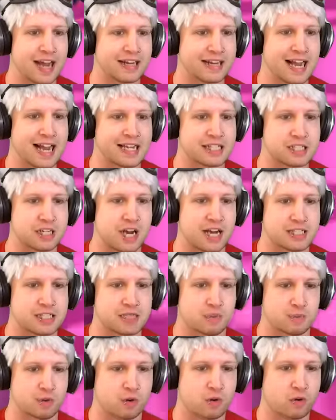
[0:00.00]
that guy's got
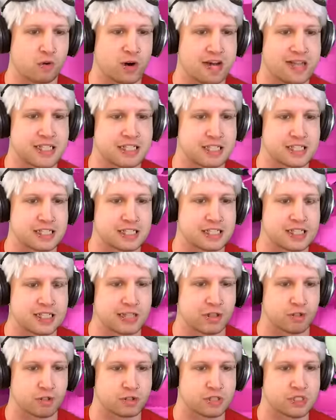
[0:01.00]
some crazy
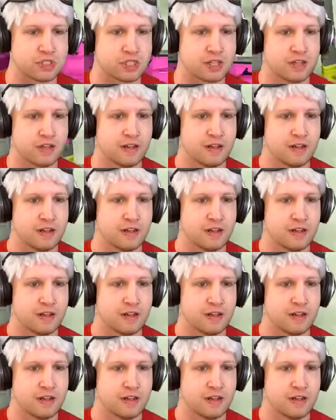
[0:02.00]
skills.